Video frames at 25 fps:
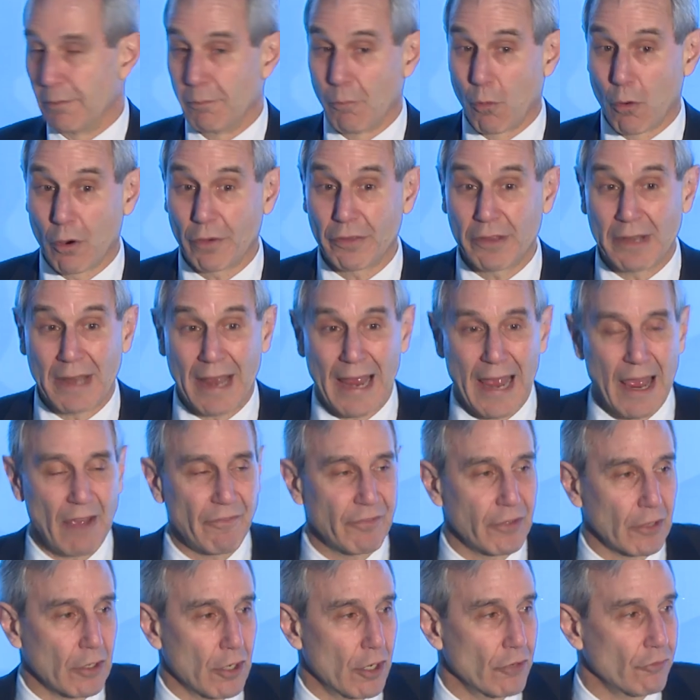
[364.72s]
more than half
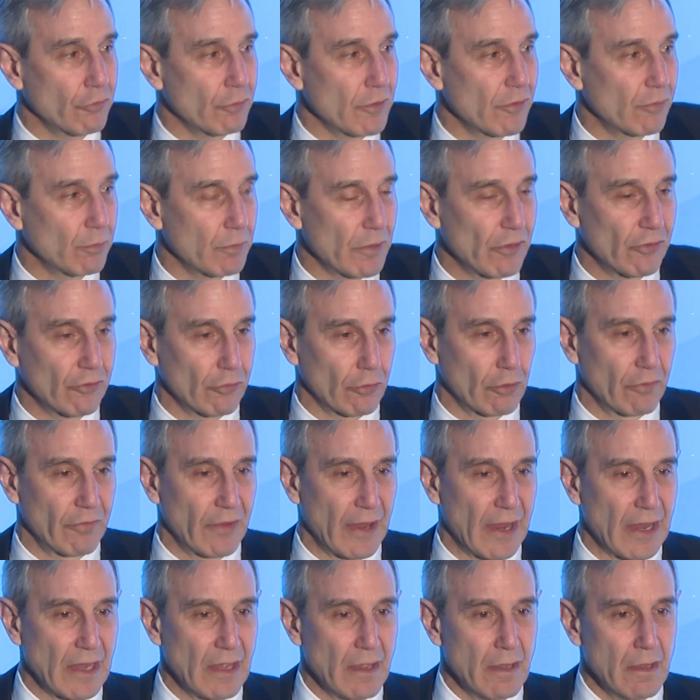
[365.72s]
the countries we
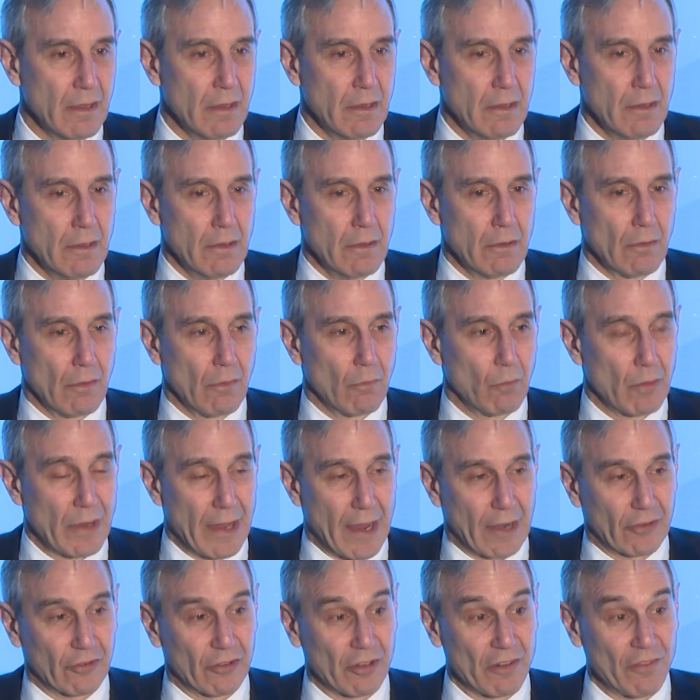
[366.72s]
survey, we
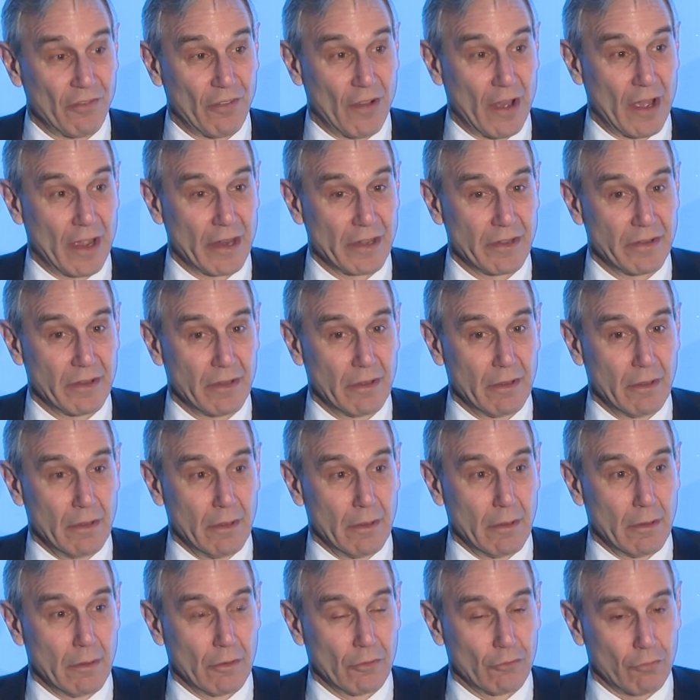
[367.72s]
actually find
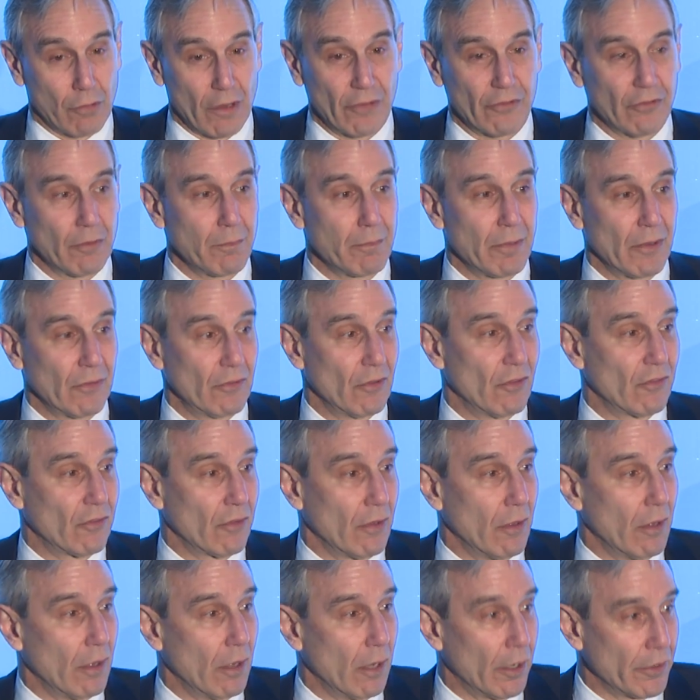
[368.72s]
trust in business
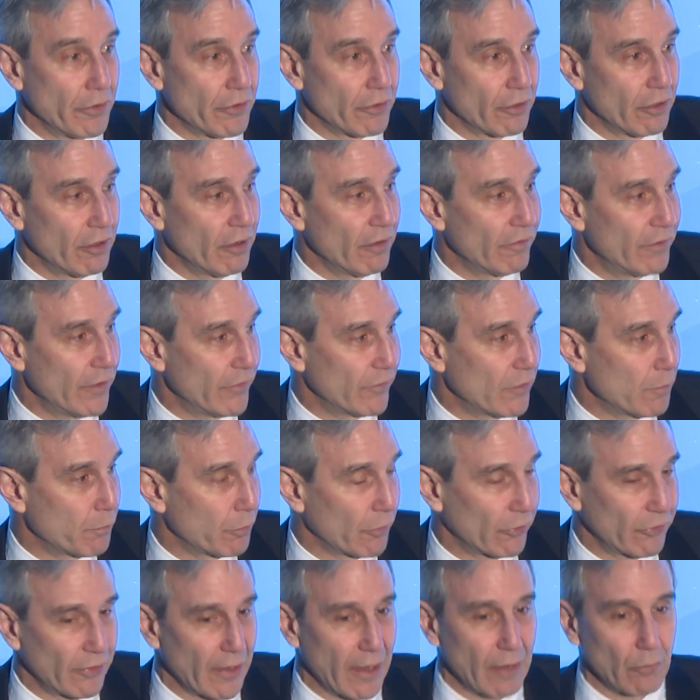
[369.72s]
under fifty
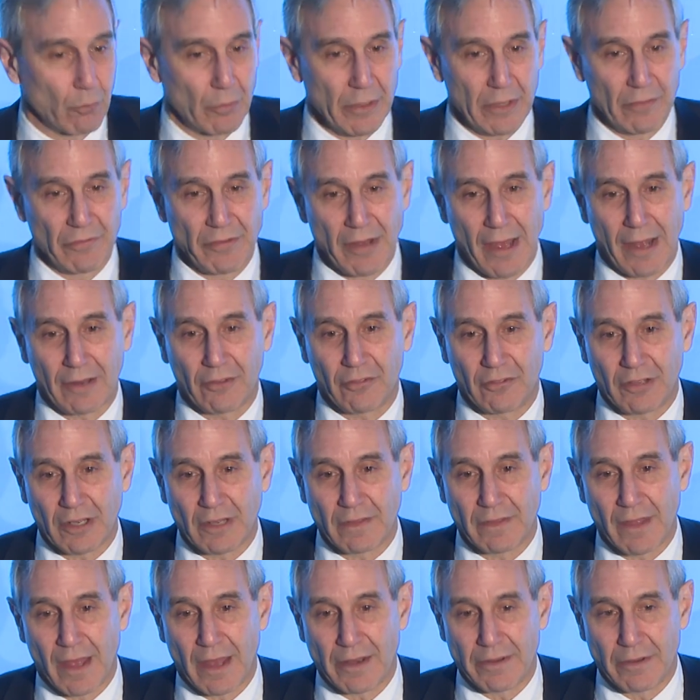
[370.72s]
percent. We have not seen
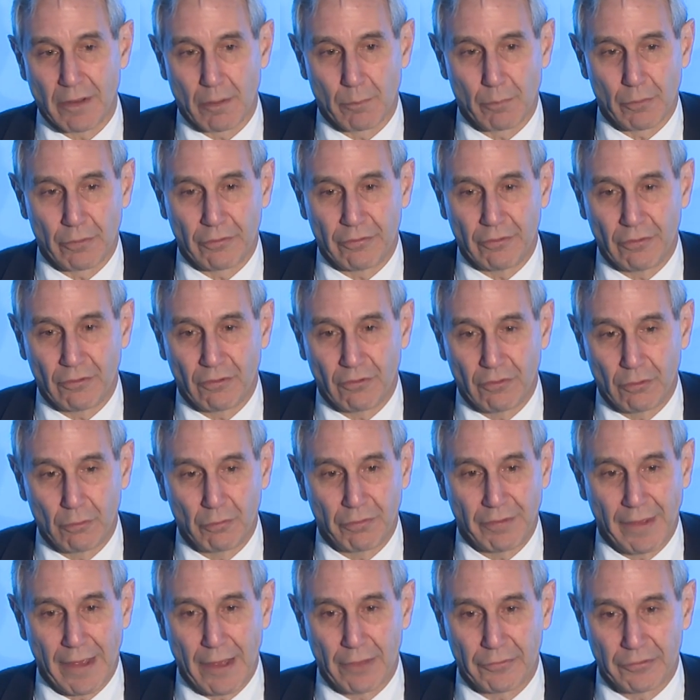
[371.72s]
that number since two
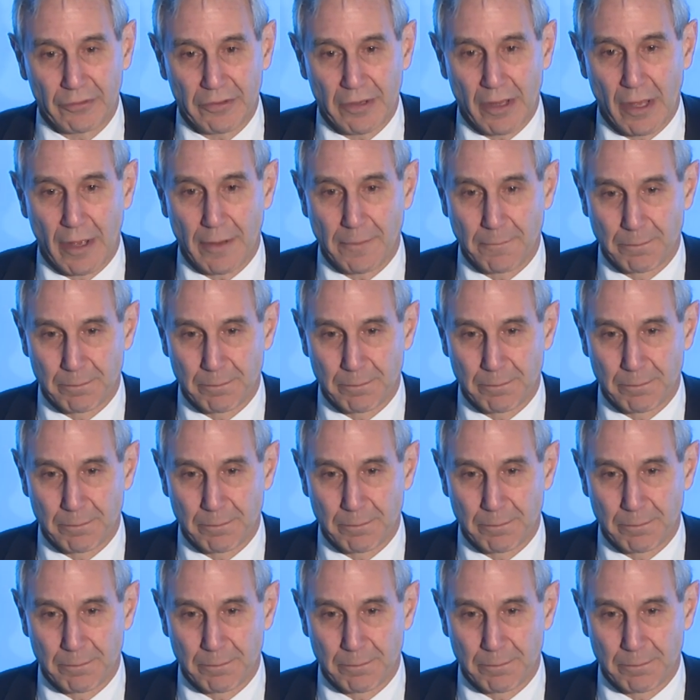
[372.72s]
thousand nine.